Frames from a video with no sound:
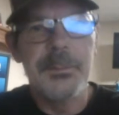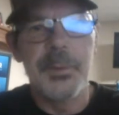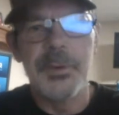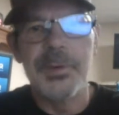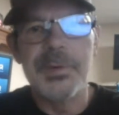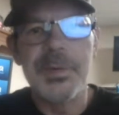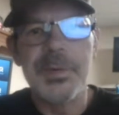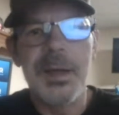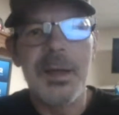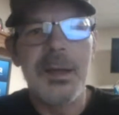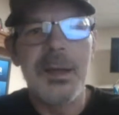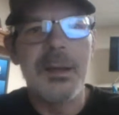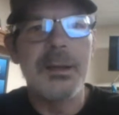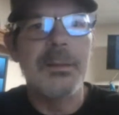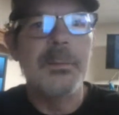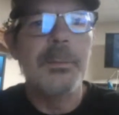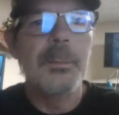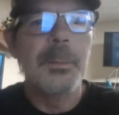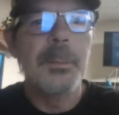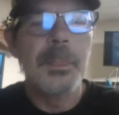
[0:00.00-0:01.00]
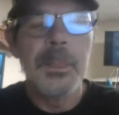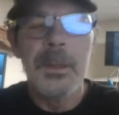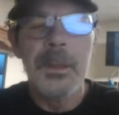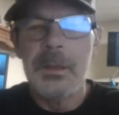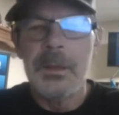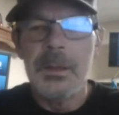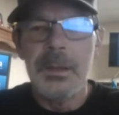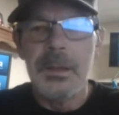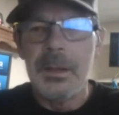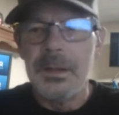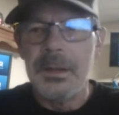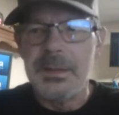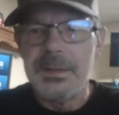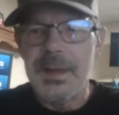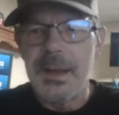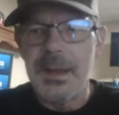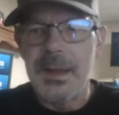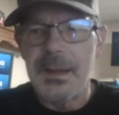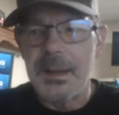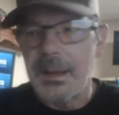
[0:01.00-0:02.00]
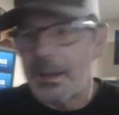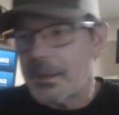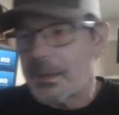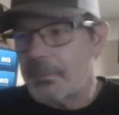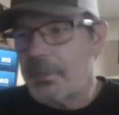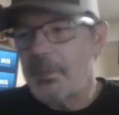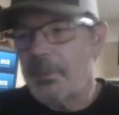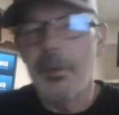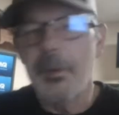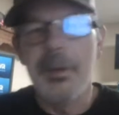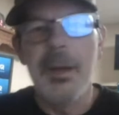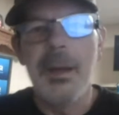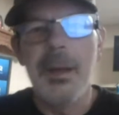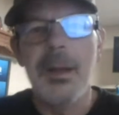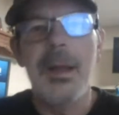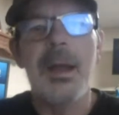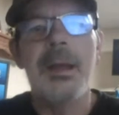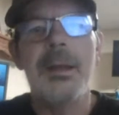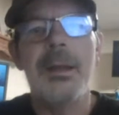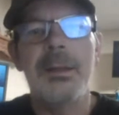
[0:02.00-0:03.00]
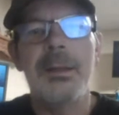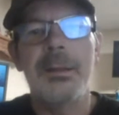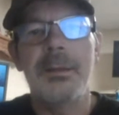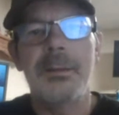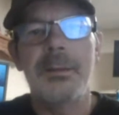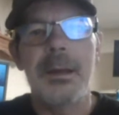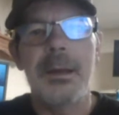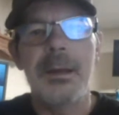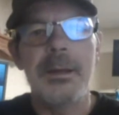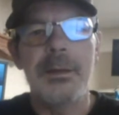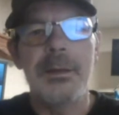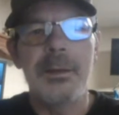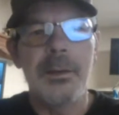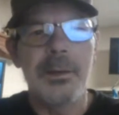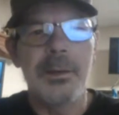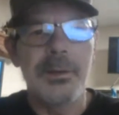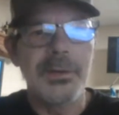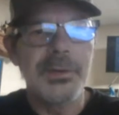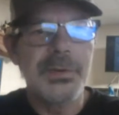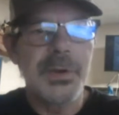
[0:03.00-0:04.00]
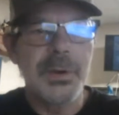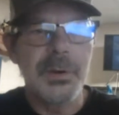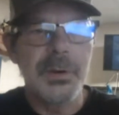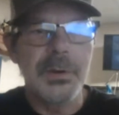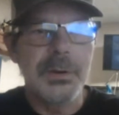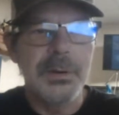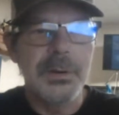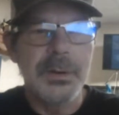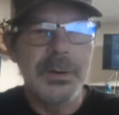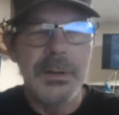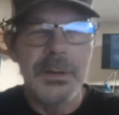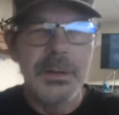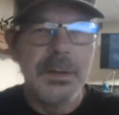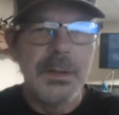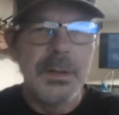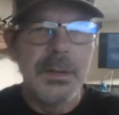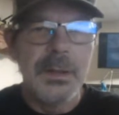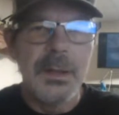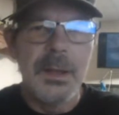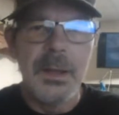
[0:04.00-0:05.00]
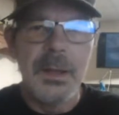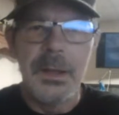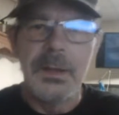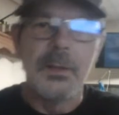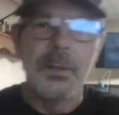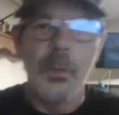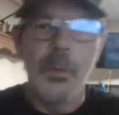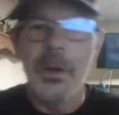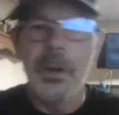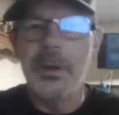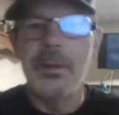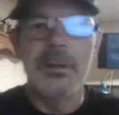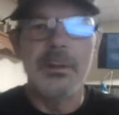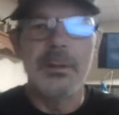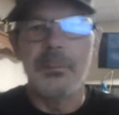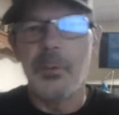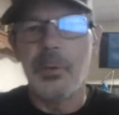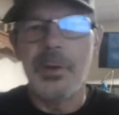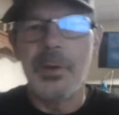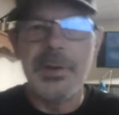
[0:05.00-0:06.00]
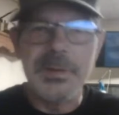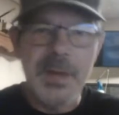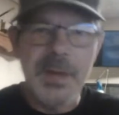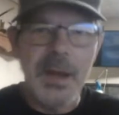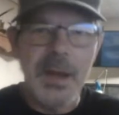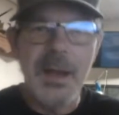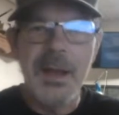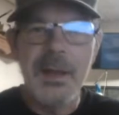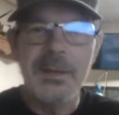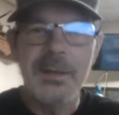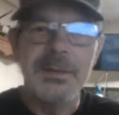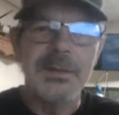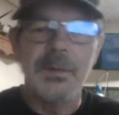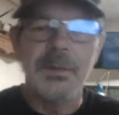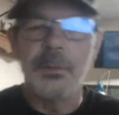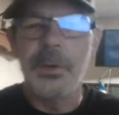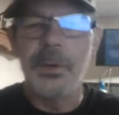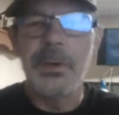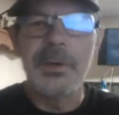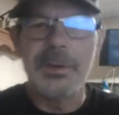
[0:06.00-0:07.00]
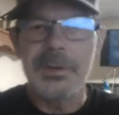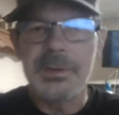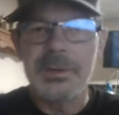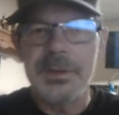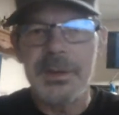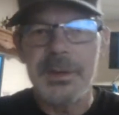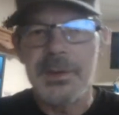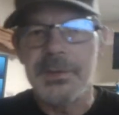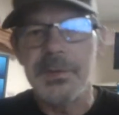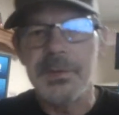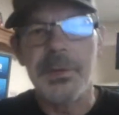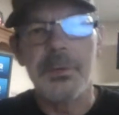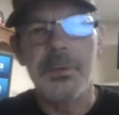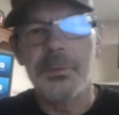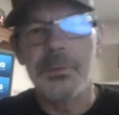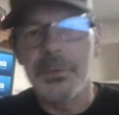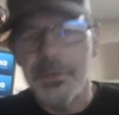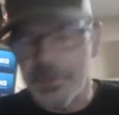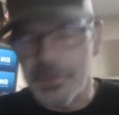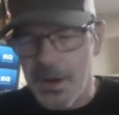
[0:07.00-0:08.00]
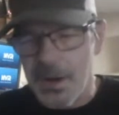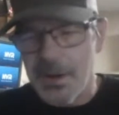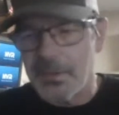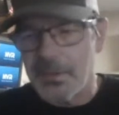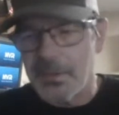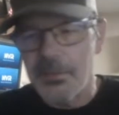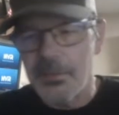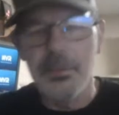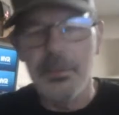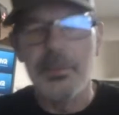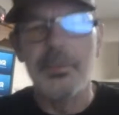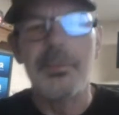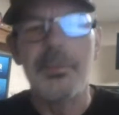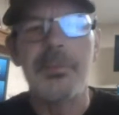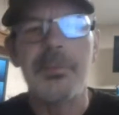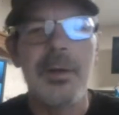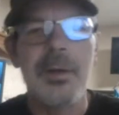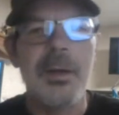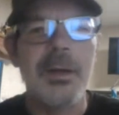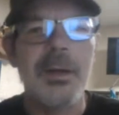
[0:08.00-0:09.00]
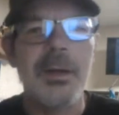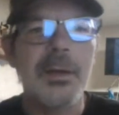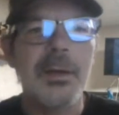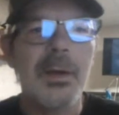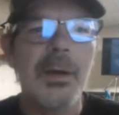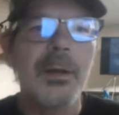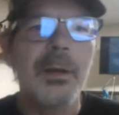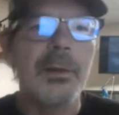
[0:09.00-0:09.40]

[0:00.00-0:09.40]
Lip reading: per se, is that it can be put on any color shirt, and the white of the boy's eyes and the white in his t-shirt will shine through with flying colors.